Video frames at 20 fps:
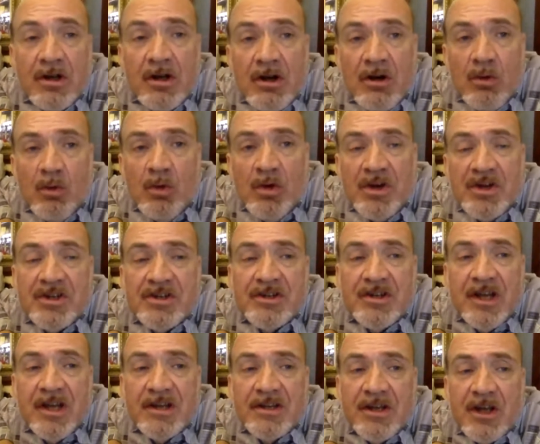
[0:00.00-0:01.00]
which
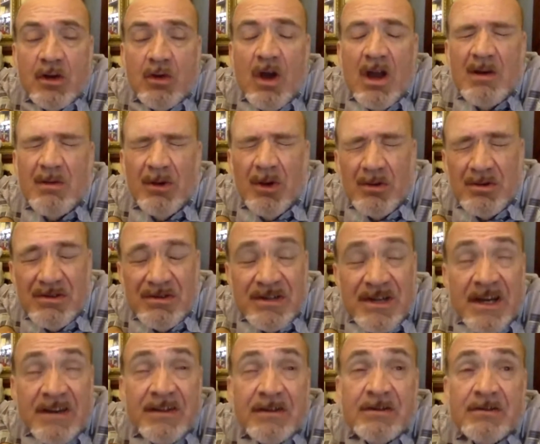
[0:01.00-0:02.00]
takes a quack object,
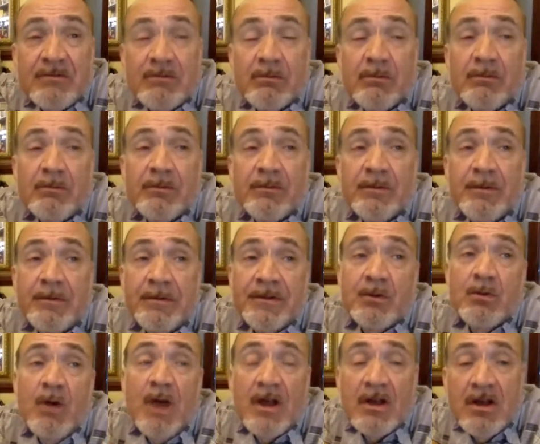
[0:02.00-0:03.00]
anything with
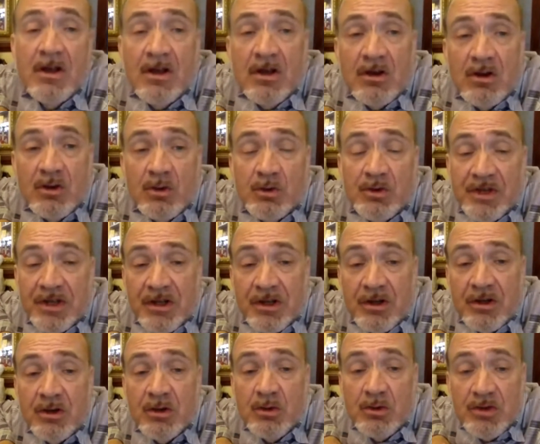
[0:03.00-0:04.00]
quack, could also take a
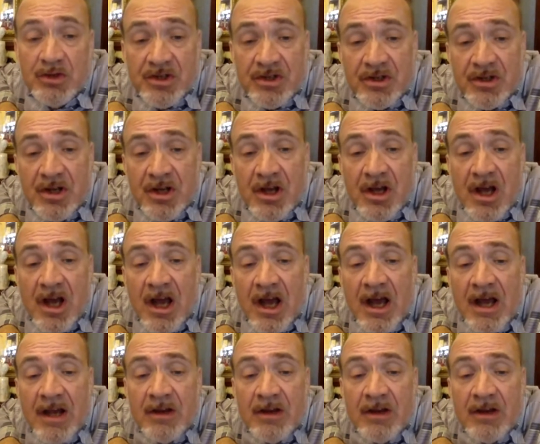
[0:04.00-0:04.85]
goose and